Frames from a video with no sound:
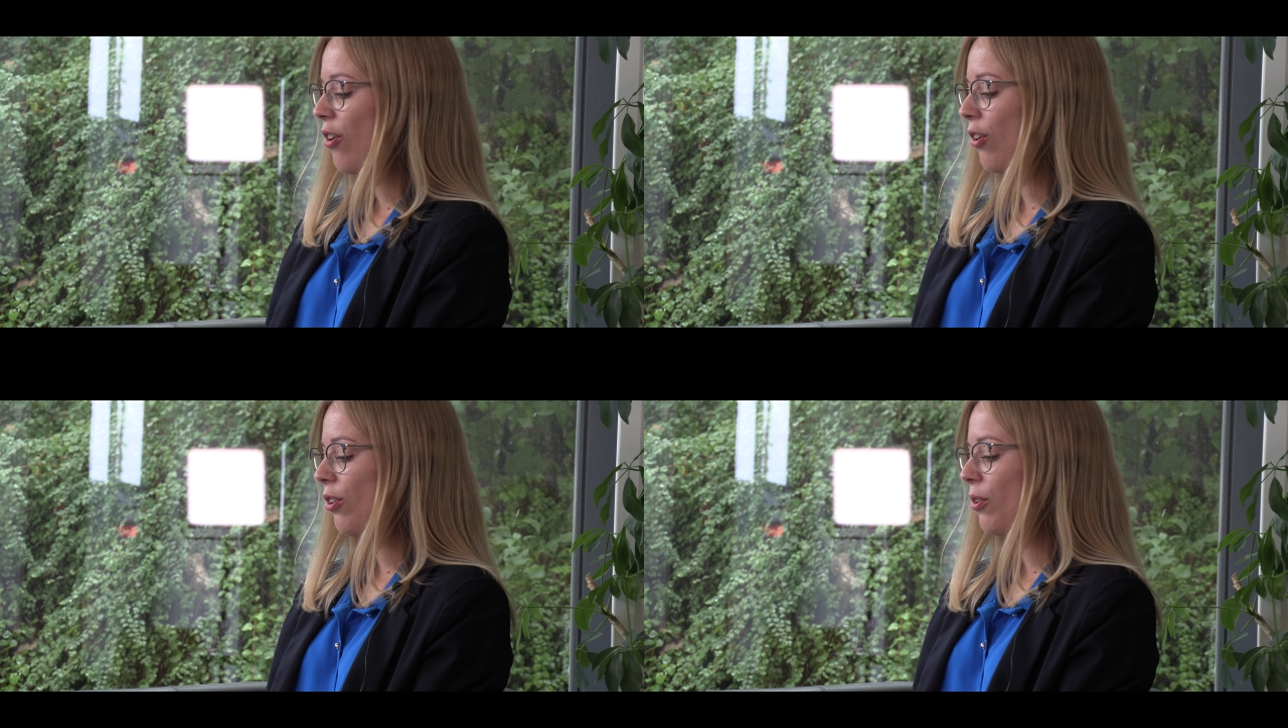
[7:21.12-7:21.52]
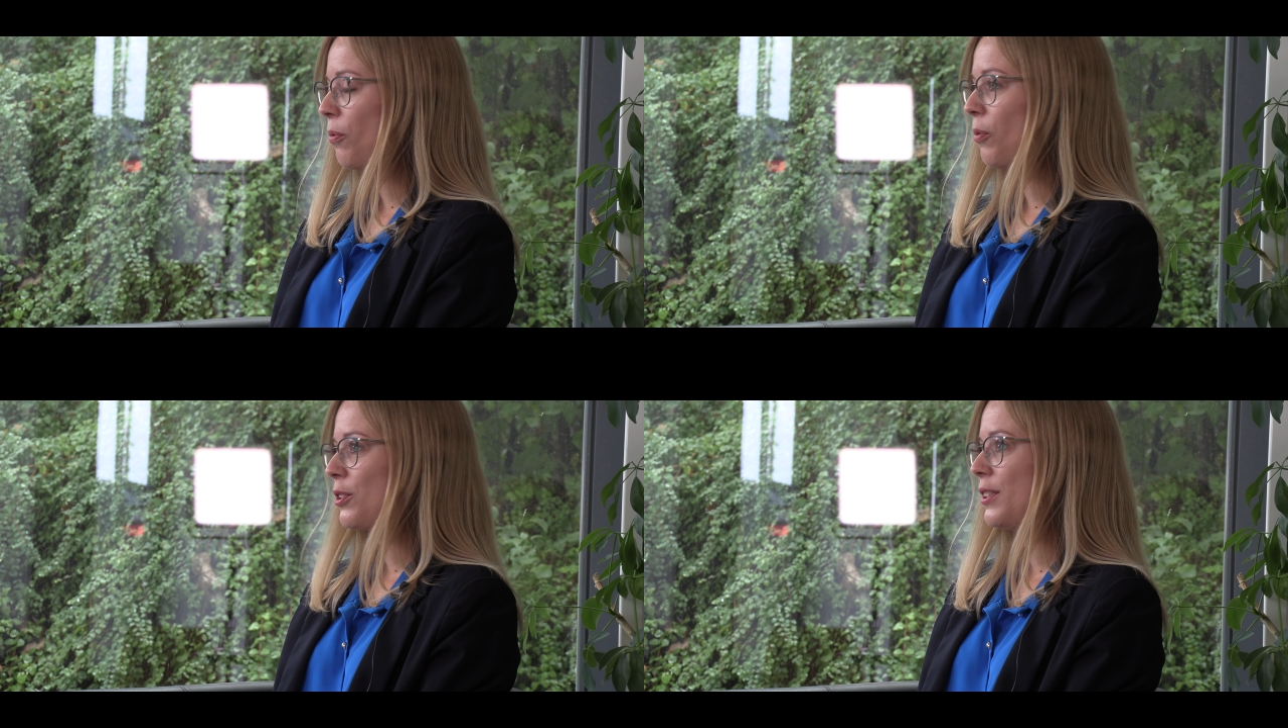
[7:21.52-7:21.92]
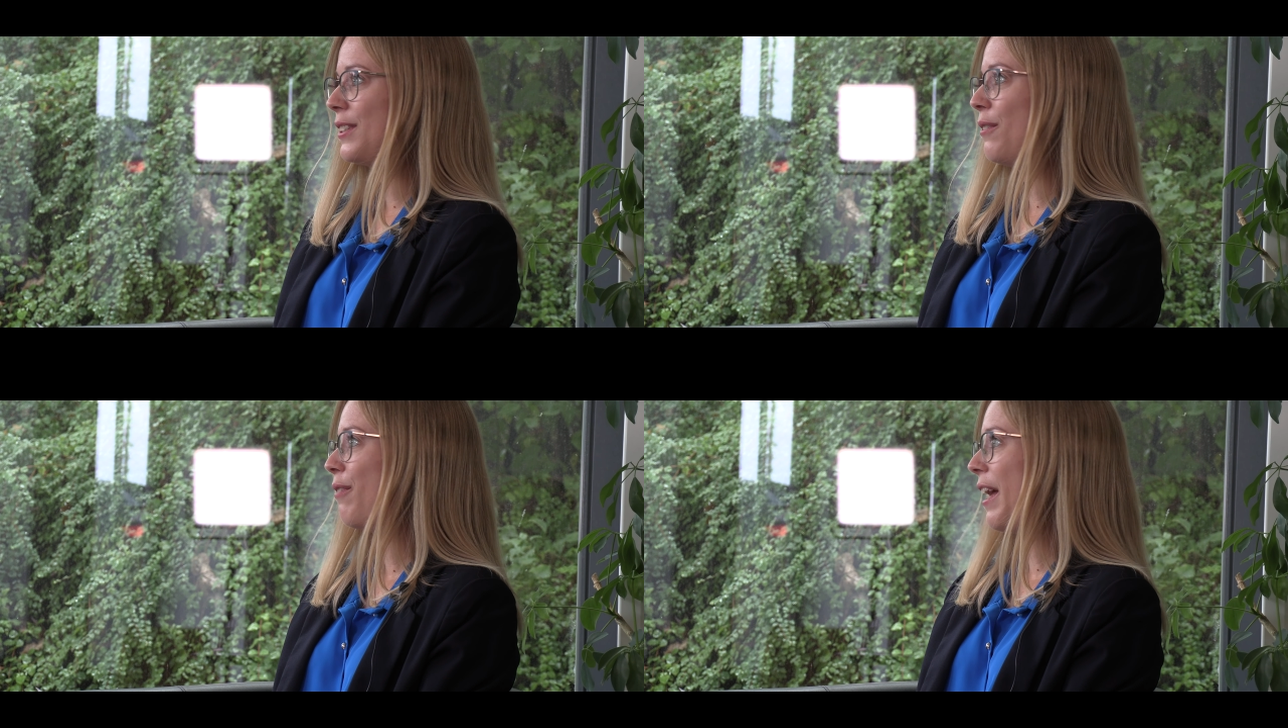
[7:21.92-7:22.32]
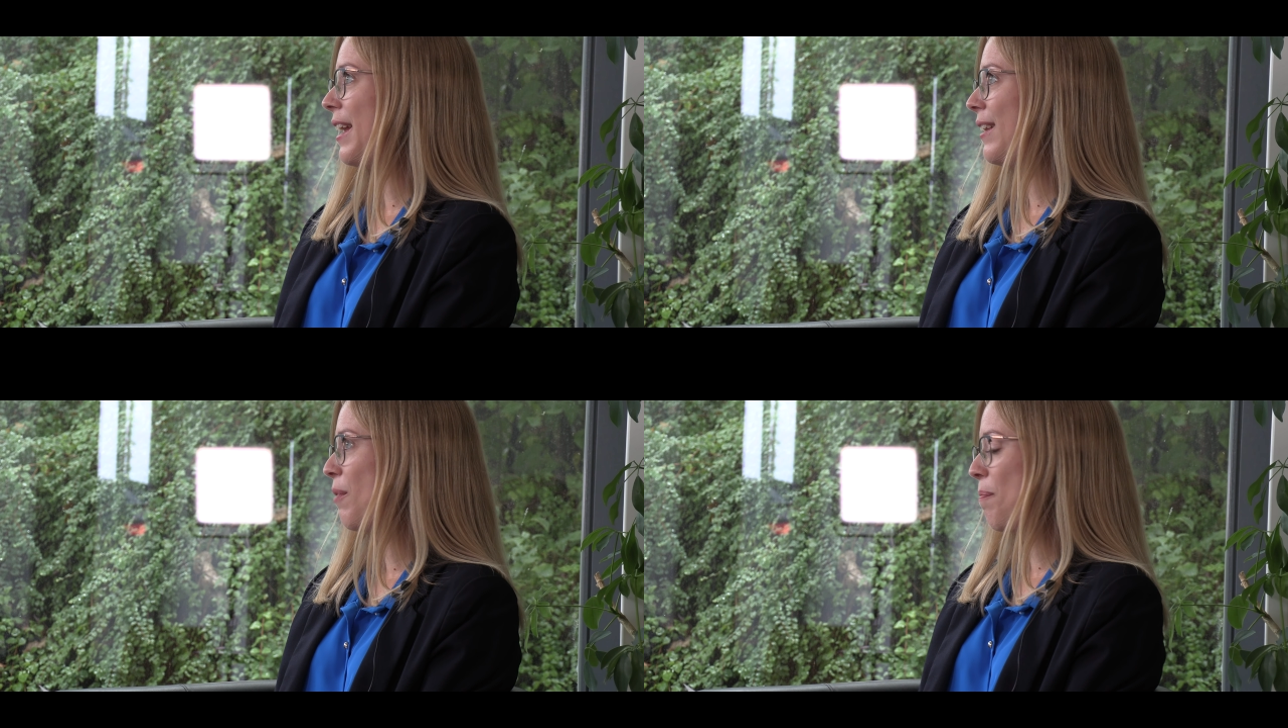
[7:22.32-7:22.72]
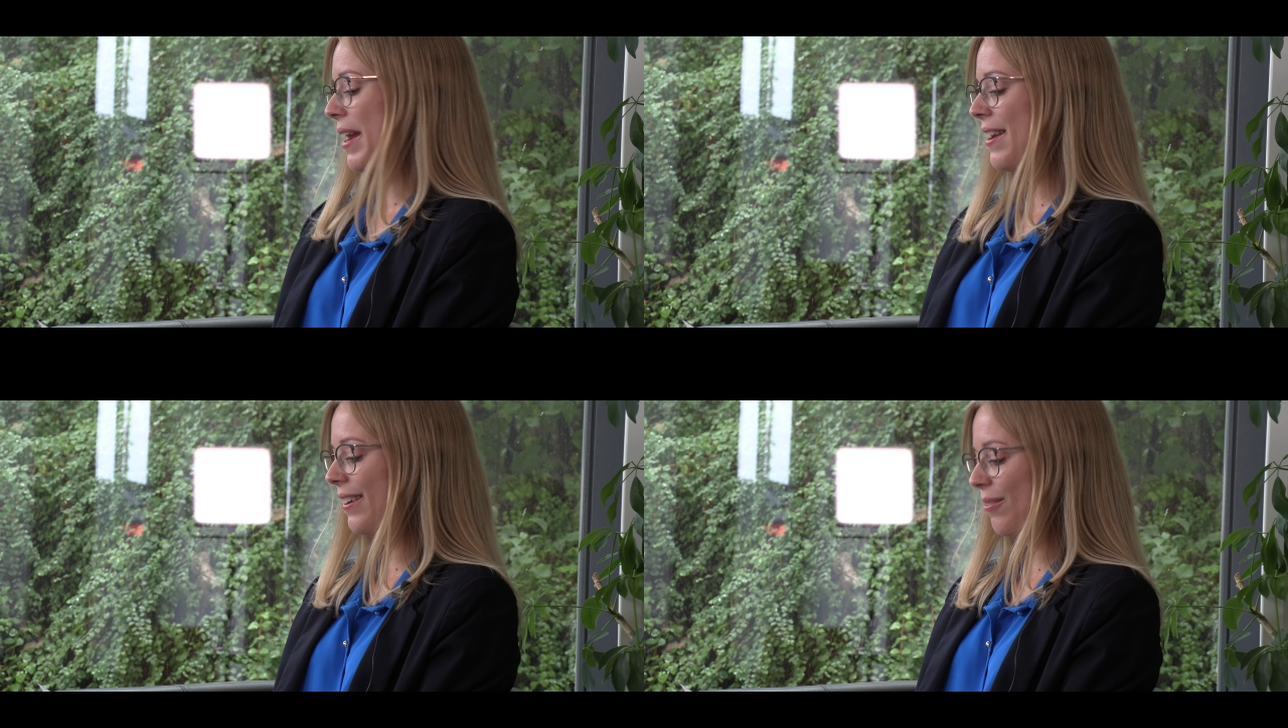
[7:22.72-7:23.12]
Or was this a failed
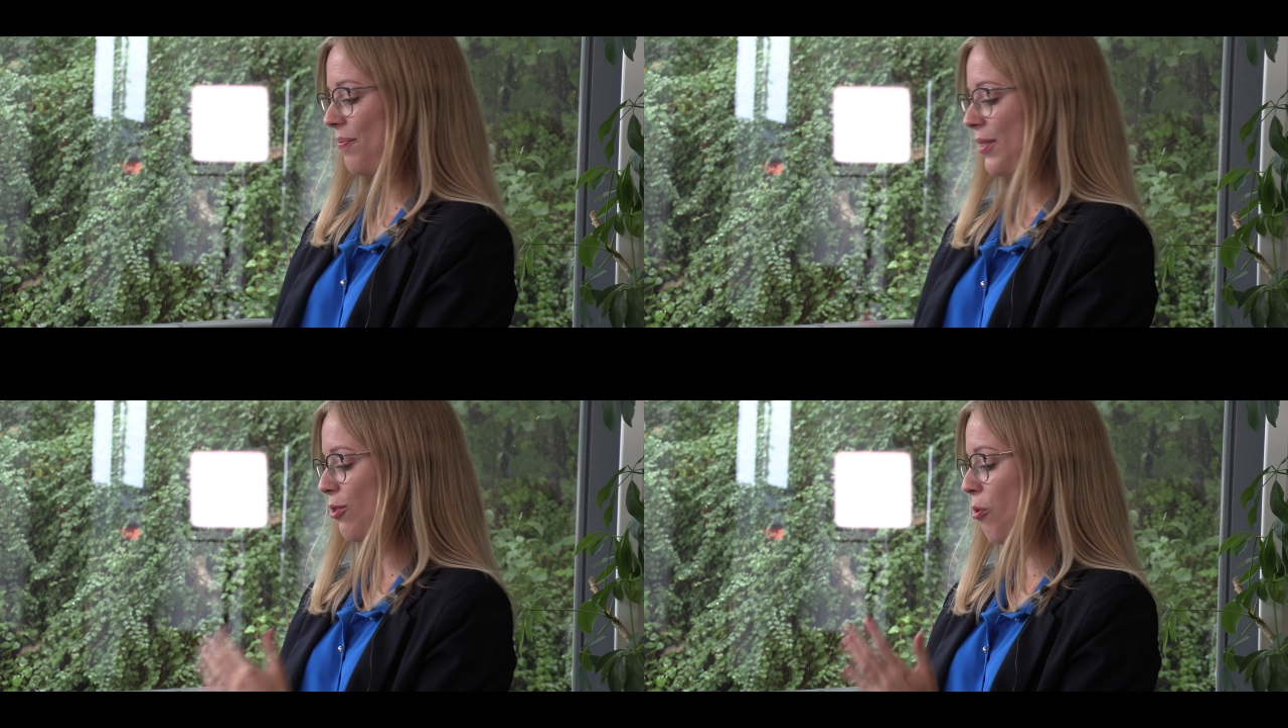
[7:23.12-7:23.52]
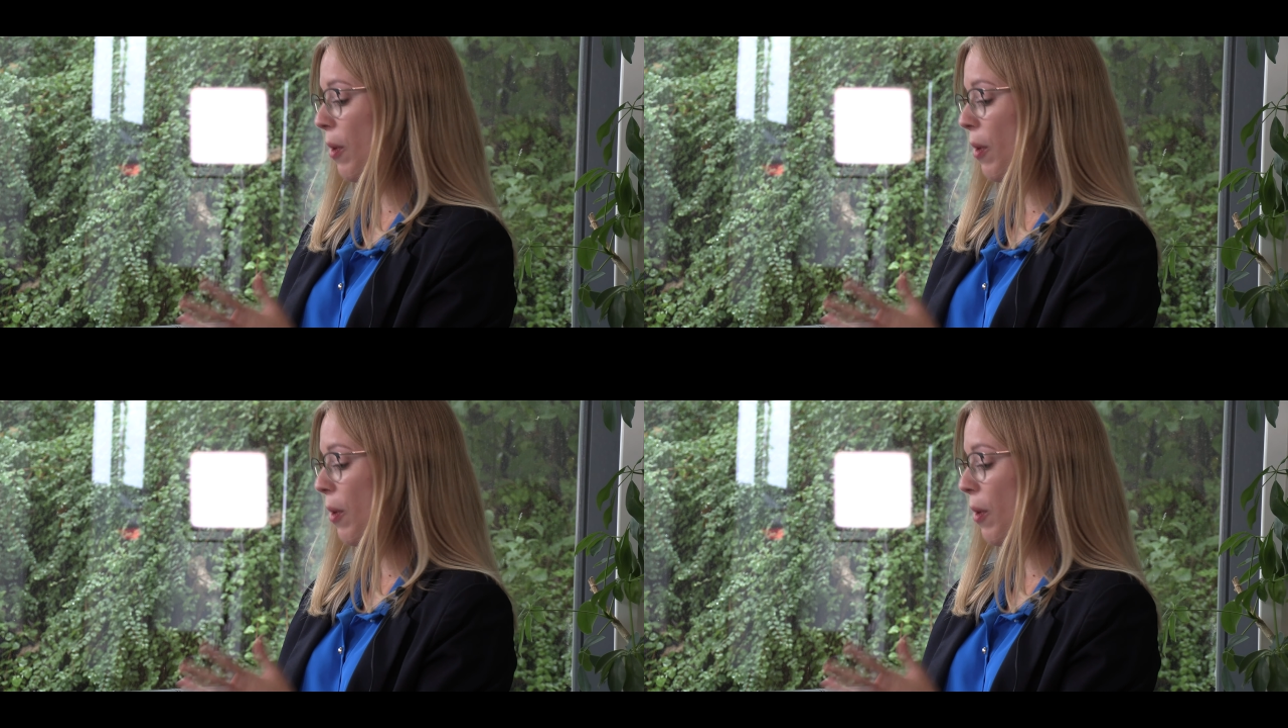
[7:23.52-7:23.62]
manner to